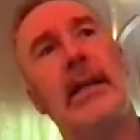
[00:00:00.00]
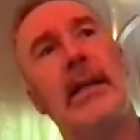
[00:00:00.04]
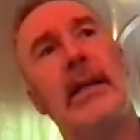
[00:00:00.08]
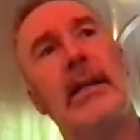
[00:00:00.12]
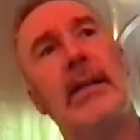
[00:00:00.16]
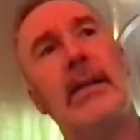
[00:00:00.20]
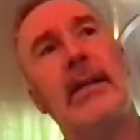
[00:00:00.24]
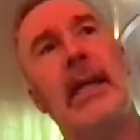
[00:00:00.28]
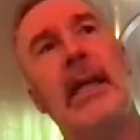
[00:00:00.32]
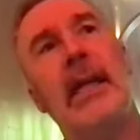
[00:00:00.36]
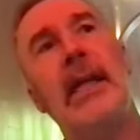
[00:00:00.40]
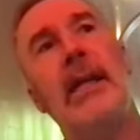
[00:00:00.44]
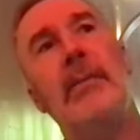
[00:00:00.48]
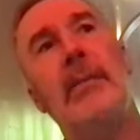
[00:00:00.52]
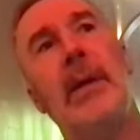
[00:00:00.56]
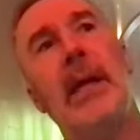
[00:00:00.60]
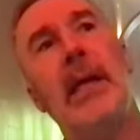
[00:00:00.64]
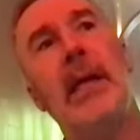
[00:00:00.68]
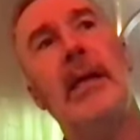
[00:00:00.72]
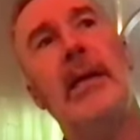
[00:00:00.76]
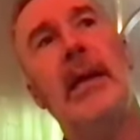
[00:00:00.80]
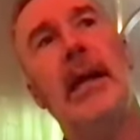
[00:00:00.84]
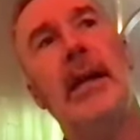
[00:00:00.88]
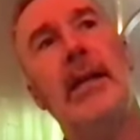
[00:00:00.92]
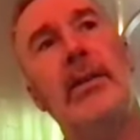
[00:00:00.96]

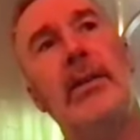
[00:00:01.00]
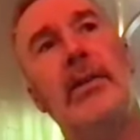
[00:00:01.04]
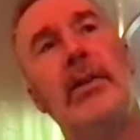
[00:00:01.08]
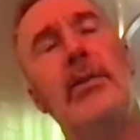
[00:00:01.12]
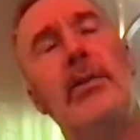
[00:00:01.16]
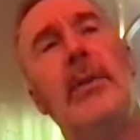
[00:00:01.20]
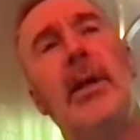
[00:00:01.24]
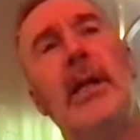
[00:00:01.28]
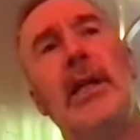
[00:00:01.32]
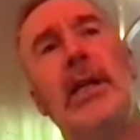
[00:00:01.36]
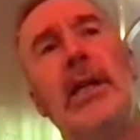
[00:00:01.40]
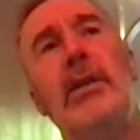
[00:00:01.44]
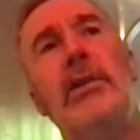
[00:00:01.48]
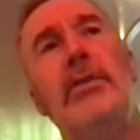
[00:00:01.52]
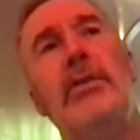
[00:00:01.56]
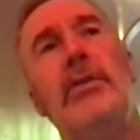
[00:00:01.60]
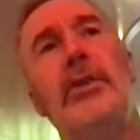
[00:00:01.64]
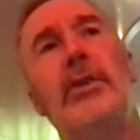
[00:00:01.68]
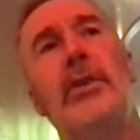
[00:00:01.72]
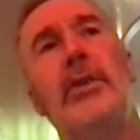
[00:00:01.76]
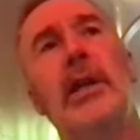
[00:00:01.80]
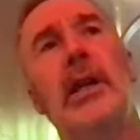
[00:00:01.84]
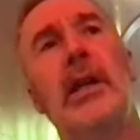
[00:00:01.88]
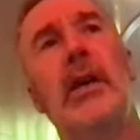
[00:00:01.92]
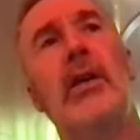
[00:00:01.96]
took my cues
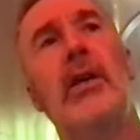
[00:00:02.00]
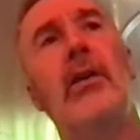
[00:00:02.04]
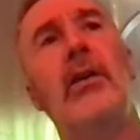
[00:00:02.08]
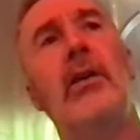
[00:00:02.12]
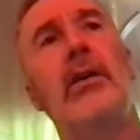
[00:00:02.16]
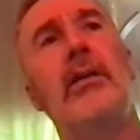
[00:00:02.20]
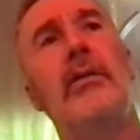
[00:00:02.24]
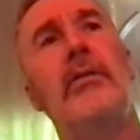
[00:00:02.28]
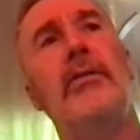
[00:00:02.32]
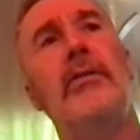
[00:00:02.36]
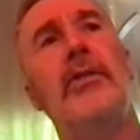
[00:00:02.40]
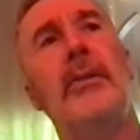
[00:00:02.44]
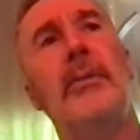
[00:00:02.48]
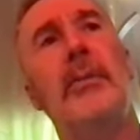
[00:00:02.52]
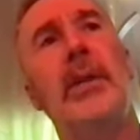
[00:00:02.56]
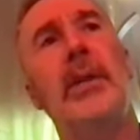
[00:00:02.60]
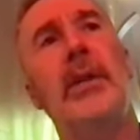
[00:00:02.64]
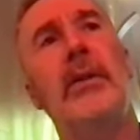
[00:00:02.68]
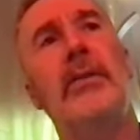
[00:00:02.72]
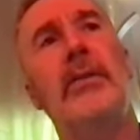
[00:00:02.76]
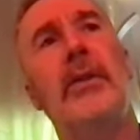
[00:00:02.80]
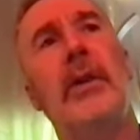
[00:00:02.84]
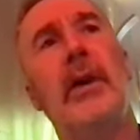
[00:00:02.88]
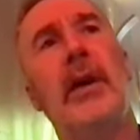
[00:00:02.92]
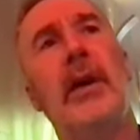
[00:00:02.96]
early on from
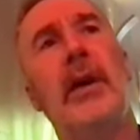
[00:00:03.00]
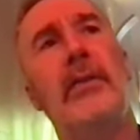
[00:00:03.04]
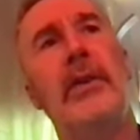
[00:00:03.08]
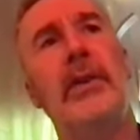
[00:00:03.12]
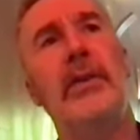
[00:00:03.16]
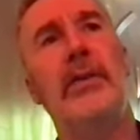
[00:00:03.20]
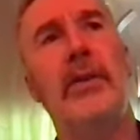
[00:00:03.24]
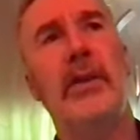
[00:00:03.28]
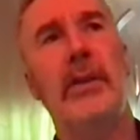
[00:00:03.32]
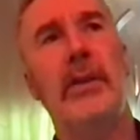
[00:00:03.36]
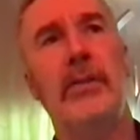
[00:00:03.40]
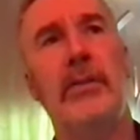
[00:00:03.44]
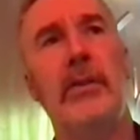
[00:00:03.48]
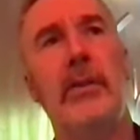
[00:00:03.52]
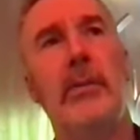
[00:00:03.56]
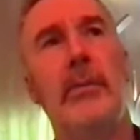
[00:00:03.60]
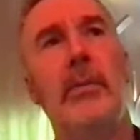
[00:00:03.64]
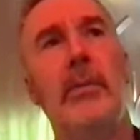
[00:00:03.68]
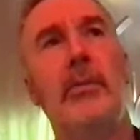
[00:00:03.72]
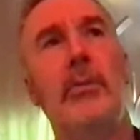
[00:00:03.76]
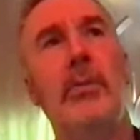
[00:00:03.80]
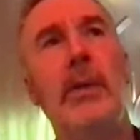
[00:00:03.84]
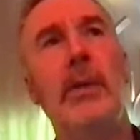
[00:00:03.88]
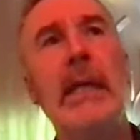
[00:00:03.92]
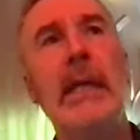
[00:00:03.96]
this, obviously from
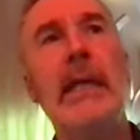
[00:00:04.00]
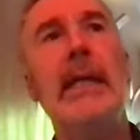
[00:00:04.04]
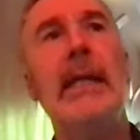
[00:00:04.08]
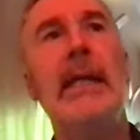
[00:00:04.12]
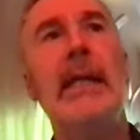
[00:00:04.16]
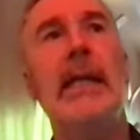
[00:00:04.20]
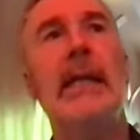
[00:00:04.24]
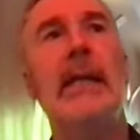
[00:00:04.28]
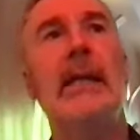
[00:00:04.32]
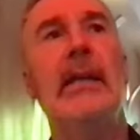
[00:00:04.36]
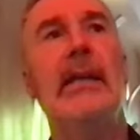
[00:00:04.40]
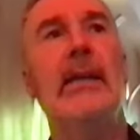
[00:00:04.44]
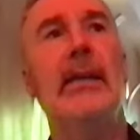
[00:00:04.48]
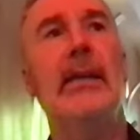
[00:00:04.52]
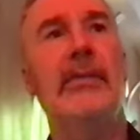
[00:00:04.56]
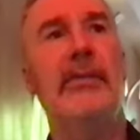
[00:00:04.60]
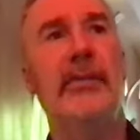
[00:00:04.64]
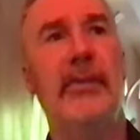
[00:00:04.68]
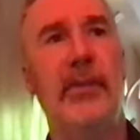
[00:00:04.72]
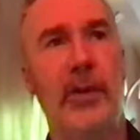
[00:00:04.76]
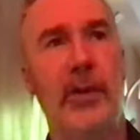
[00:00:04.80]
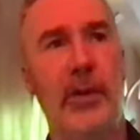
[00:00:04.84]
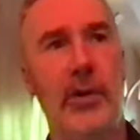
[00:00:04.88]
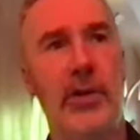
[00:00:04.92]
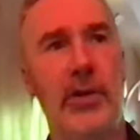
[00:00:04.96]
reading the
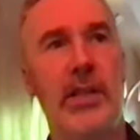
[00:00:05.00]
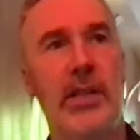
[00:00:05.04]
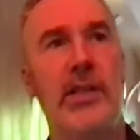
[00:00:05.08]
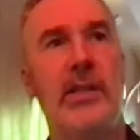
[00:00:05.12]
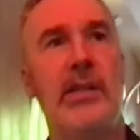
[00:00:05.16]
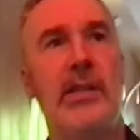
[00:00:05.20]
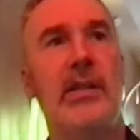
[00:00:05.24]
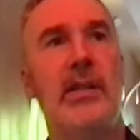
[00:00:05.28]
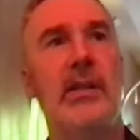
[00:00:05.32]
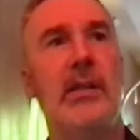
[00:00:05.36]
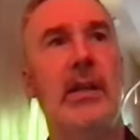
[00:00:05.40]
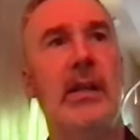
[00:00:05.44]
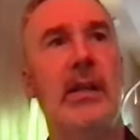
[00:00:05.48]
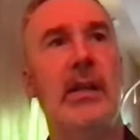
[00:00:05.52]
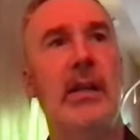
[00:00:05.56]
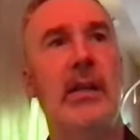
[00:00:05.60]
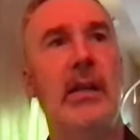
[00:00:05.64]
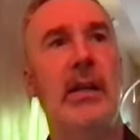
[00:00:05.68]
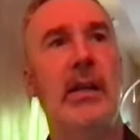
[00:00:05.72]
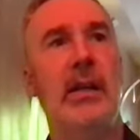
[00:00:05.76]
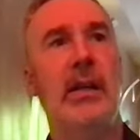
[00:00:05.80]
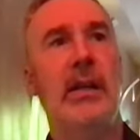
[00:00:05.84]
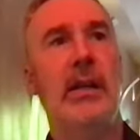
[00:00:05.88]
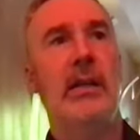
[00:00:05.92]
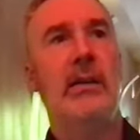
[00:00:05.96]
first
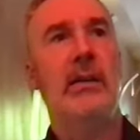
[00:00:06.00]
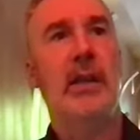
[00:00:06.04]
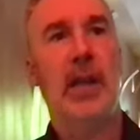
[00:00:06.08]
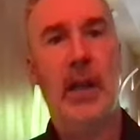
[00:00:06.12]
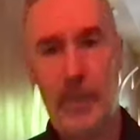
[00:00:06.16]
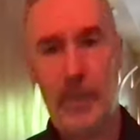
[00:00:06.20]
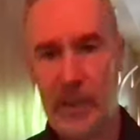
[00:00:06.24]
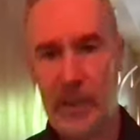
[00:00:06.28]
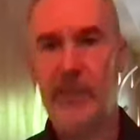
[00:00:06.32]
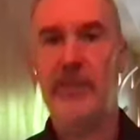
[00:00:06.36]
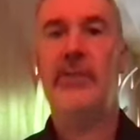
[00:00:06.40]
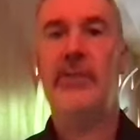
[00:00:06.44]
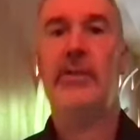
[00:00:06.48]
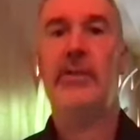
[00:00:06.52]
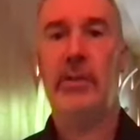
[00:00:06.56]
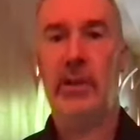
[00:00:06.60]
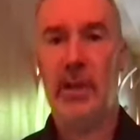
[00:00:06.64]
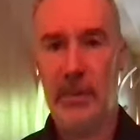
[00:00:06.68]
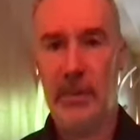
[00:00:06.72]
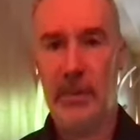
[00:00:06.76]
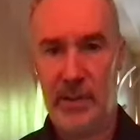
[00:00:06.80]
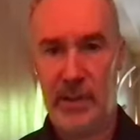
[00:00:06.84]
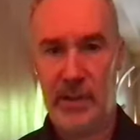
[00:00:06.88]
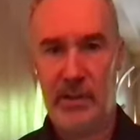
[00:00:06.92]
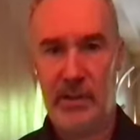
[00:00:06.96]
couple of
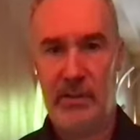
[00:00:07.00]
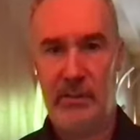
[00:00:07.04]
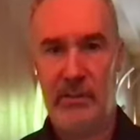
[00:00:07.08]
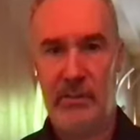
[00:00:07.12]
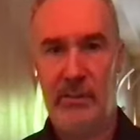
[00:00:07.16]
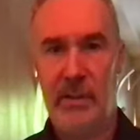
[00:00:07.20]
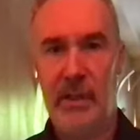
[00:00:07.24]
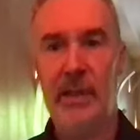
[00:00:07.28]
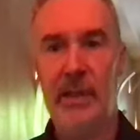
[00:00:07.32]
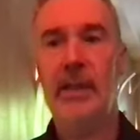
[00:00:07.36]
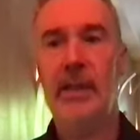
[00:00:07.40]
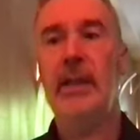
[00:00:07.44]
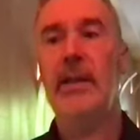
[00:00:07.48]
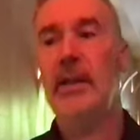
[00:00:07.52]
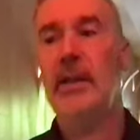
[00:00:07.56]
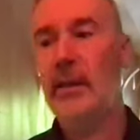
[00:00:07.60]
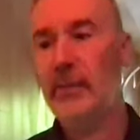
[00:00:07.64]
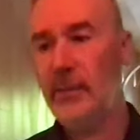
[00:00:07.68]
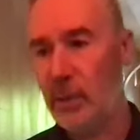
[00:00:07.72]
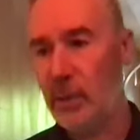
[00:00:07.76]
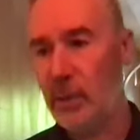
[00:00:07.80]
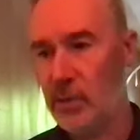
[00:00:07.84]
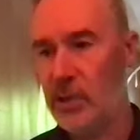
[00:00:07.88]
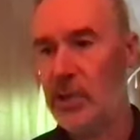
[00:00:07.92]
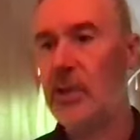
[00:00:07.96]
scripts, and then of
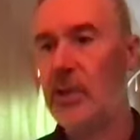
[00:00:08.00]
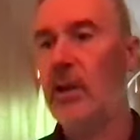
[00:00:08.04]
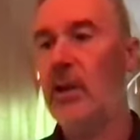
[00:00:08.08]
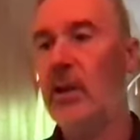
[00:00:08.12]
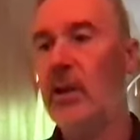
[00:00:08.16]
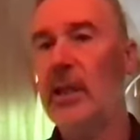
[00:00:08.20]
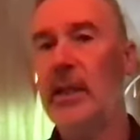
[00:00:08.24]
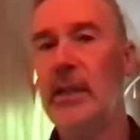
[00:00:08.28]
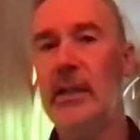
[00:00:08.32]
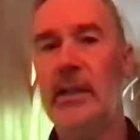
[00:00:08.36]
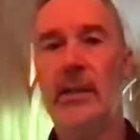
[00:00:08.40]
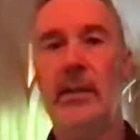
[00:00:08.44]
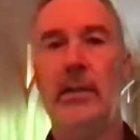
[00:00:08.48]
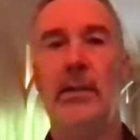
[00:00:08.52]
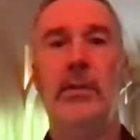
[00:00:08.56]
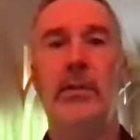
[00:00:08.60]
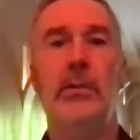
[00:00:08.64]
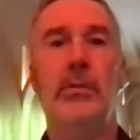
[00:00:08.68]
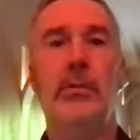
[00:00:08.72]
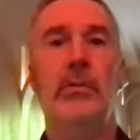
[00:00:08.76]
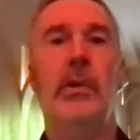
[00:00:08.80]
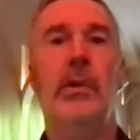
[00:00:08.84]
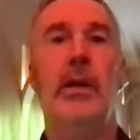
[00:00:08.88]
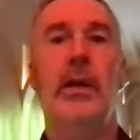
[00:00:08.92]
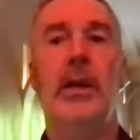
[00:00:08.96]
course talking
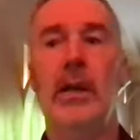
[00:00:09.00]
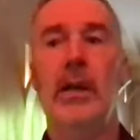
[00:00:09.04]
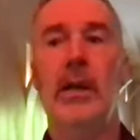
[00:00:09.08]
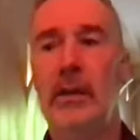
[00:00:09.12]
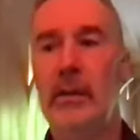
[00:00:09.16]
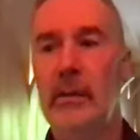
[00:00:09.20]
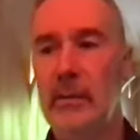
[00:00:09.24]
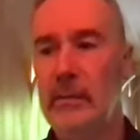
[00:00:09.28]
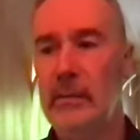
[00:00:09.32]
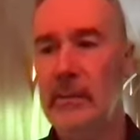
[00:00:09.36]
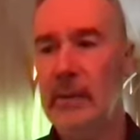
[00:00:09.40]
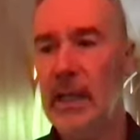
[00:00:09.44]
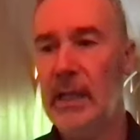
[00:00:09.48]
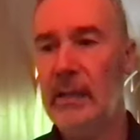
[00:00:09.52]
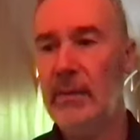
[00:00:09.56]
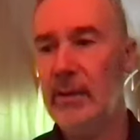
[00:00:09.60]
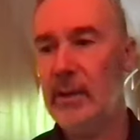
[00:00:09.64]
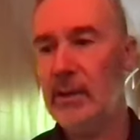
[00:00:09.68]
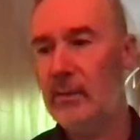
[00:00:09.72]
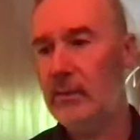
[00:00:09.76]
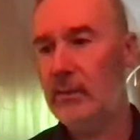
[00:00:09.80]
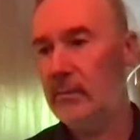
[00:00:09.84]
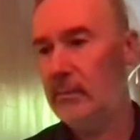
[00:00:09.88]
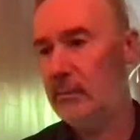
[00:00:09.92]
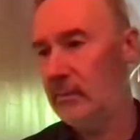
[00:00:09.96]
to
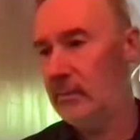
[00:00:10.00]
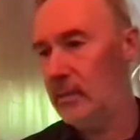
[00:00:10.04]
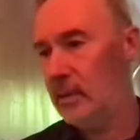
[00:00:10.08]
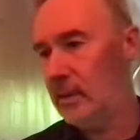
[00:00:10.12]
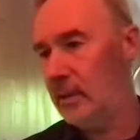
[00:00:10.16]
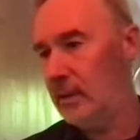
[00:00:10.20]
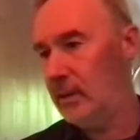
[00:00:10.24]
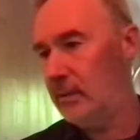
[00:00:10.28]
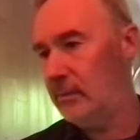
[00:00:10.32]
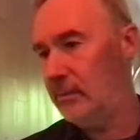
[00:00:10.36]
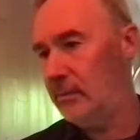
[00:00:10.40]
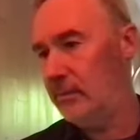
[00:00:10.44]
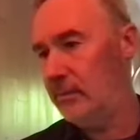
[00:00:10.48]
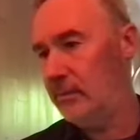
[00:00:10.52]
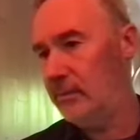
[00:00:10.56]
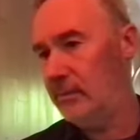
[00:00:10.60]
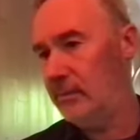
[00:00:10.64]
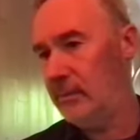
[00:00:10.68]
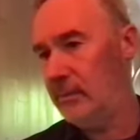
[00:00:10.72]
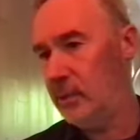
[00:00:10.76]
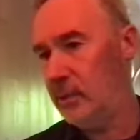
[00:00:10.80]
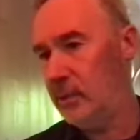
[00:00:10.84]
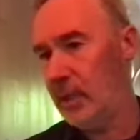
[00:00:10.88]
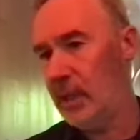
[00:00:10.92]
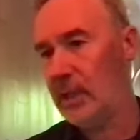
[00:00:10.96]
David, the
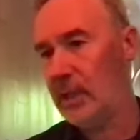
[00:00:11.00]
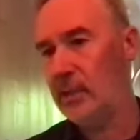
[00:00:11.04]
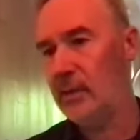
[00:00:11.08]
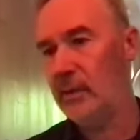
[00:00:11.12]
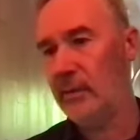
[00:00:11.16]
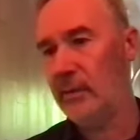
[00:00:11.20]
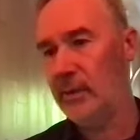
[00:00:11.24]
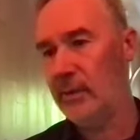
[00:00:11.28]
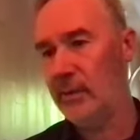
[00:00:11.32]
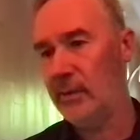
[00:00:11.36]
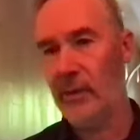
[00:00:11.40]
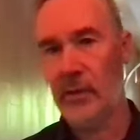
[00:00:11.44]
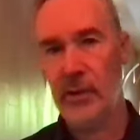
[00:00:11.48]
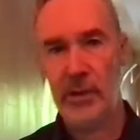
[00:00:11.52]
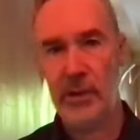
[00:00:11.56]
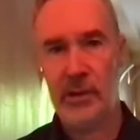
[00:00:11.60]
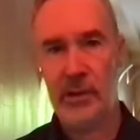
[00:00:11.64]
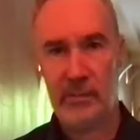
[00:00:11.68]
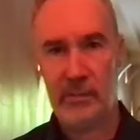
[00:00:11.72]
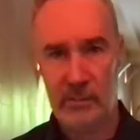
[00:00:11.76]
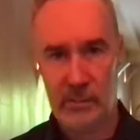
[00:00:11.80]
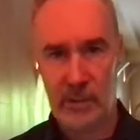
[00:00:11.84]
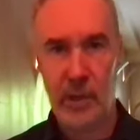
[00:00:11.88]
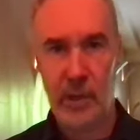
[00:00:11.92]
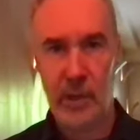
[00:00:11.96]
director of the first
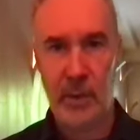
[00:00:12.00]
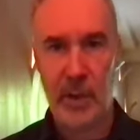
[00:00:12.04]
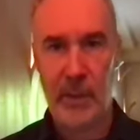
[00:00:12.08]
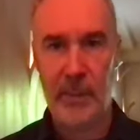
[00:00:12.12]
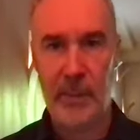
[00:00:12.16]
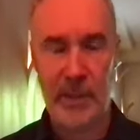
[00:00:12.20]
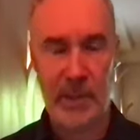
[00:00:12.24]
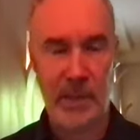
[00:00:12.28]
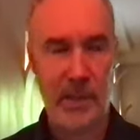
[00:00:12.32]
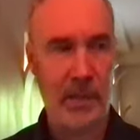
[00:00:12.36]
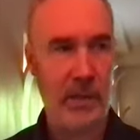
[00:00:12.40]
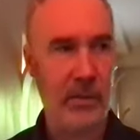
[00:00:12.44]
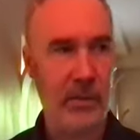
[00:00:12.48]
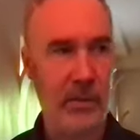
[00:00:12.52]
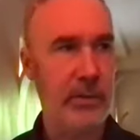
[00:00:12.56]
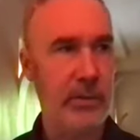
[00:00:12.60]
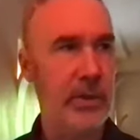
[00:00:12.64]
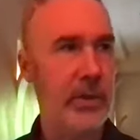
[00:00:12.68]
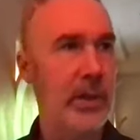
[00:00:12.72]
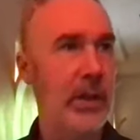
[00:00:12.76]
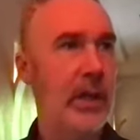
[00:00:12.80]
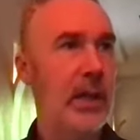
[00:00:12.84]
2 episodes.